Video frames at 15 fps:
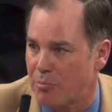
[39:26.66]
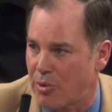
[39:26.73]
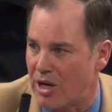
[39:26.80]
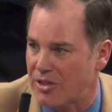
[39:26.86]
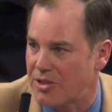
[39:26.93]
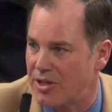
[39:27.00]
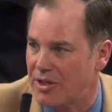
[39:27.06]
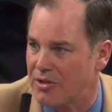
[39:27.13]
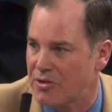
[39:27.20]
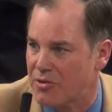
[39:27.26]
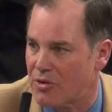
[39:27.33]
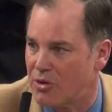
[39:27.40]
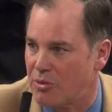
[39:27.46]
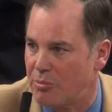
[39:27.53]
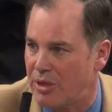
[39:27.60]
President
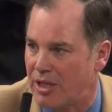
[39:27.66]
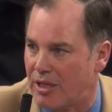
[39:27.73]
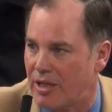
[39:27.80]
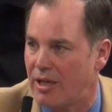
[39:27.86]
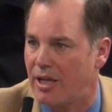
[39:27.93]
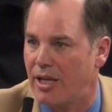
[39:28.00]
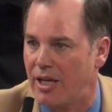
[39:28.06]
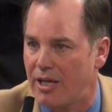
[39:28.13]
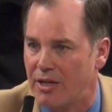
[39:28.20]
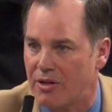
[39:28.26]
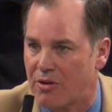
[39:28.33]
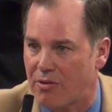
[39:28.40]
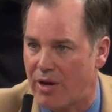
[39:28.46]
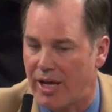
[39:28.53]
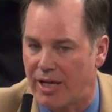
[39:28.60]
Truman
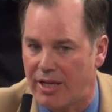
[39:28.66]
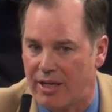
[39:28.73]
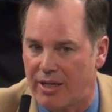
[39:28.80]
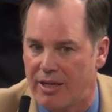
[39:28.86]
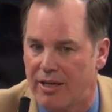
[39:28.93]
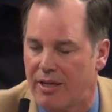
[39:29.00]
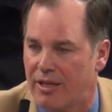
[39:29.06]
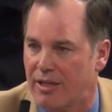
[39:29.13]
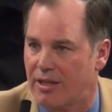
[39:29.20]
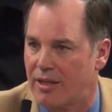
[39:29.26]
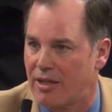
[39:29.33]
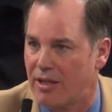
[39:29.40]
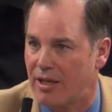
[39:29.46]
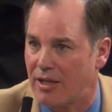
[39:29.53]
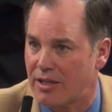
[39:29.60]
integrated
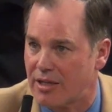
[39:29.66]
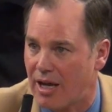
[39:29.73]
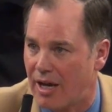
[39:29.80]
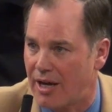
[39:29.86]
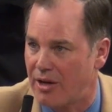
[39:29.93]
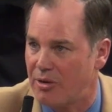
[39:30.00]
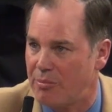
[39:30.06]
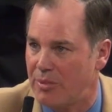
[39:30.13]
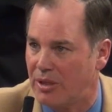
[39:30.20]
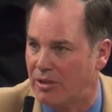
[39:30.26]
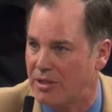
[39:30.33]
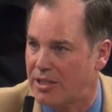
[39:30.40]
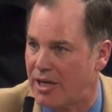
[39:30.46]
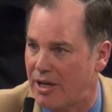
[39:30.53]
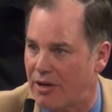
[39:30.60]
the entire
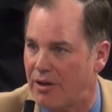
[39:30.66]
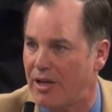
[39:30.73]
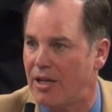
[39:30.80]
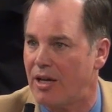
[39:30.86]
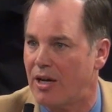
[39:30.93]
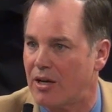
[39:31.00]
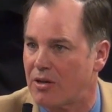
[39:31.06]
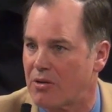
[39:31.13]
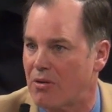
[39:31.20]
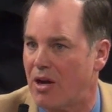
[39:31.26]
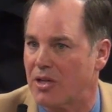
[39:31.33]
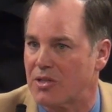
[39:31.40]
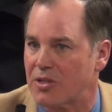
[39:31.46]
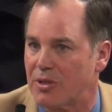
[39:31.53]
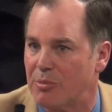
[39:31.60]
military
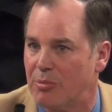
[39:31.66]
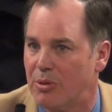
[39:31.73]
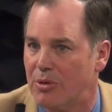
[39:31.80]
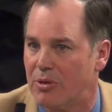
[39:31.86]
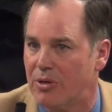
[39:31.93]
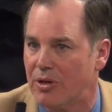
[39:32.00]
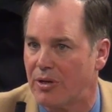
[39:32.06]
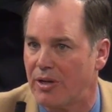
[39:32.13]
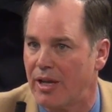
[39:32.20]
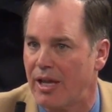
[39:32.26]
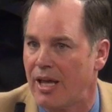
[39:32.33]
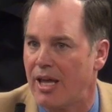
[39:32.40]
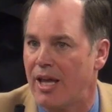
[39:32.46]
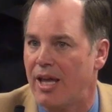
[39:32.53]
across the board.